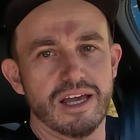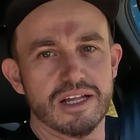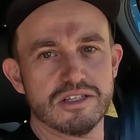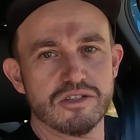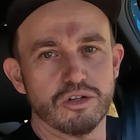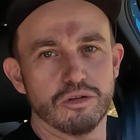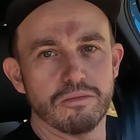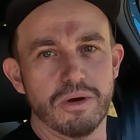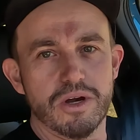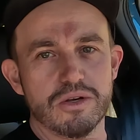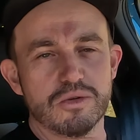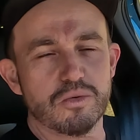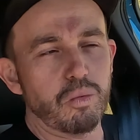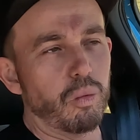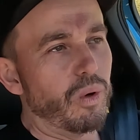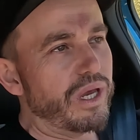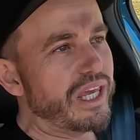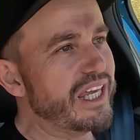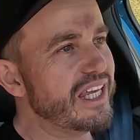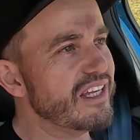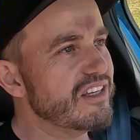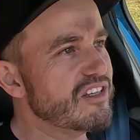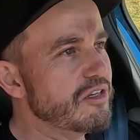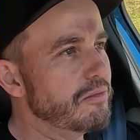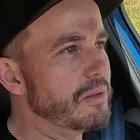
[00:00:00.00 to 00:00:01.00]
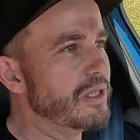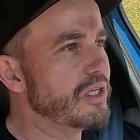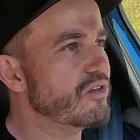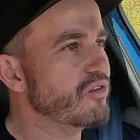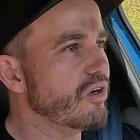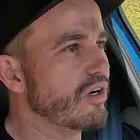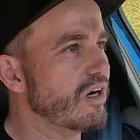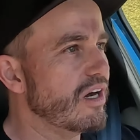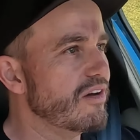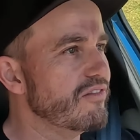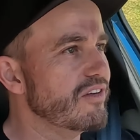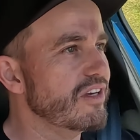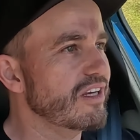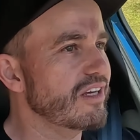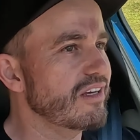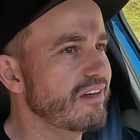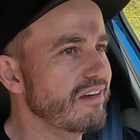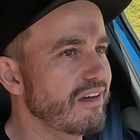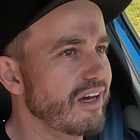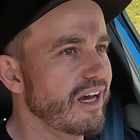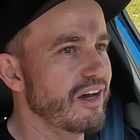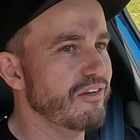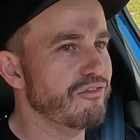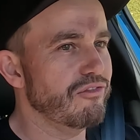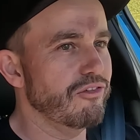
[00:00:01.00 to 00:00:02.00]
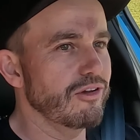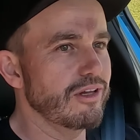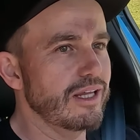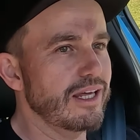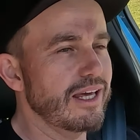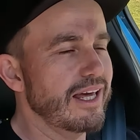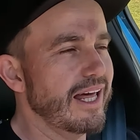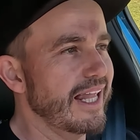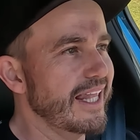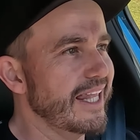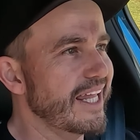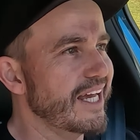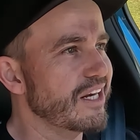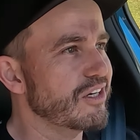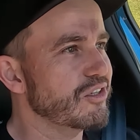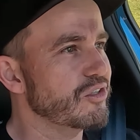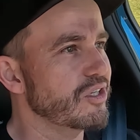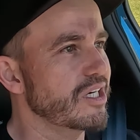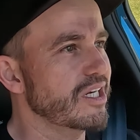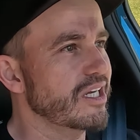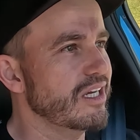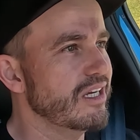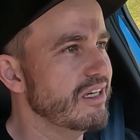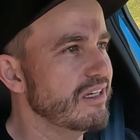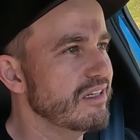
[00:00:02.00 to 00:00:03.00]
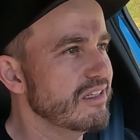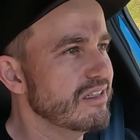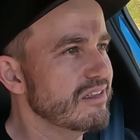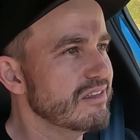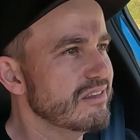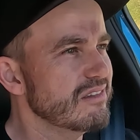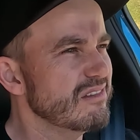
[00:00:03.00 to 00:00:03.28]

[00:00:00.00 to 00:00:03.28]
It's almost weird to be driving a fully electric